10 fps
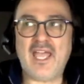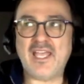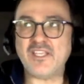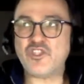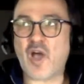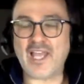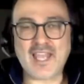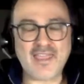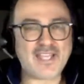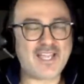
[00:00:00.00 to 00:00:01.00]
So I
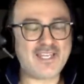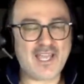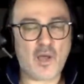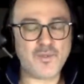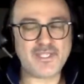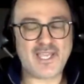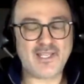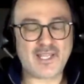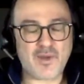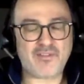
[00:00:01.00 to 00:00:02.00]
love that idea. I always say,
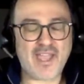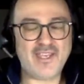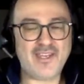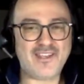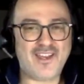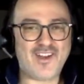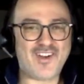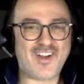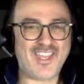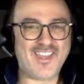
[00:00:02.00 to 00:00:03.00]
whenever I
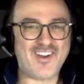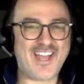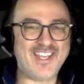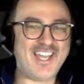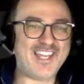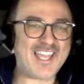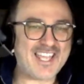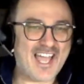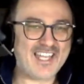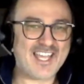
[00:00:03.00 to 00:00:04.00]
hear an idea,
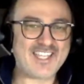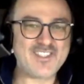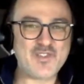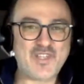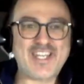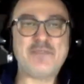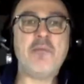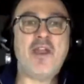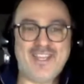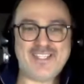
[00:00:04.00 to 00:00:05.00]
I like to let it
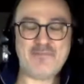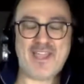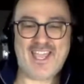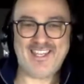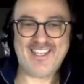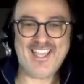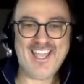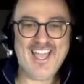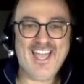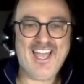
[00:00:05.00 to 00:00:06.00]
marinate in my head.
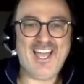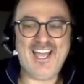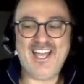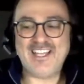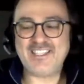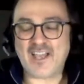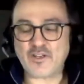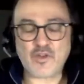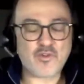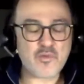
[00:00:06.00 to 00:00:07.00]
Talk
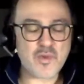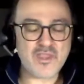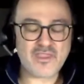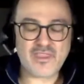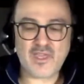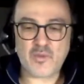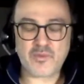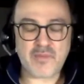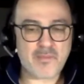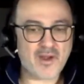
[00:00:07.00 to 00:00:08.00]
it over with
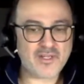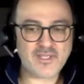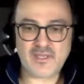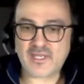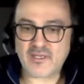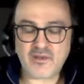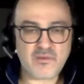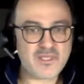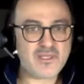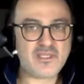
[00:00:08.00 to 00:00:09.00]
my partner, and they said, you know
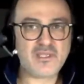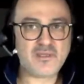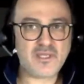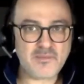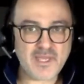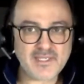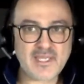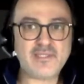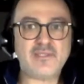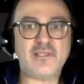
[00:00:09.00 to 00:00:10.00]
what, it makes
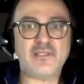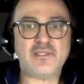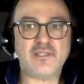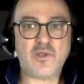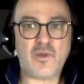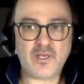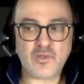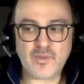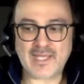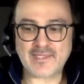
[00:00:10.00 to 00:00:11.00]
sense. Let's go ahead and
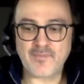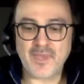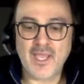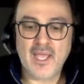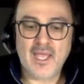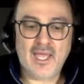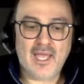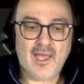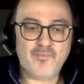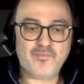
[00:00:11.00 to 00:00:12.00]
do that.
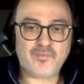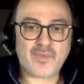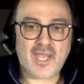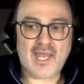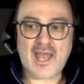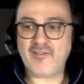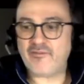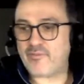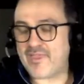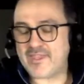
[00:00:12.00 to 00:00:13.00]
And
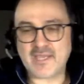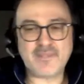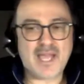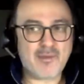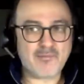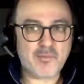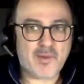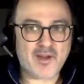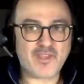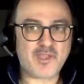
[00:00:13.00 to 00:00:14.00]
at the same time, I've been
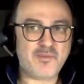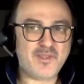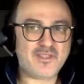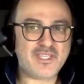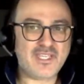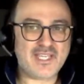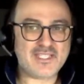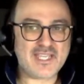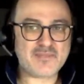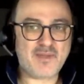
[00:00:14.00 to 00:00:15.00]
part of the community
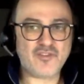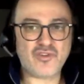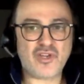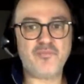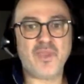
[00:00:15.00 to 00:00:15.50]
at SaaS Mantra.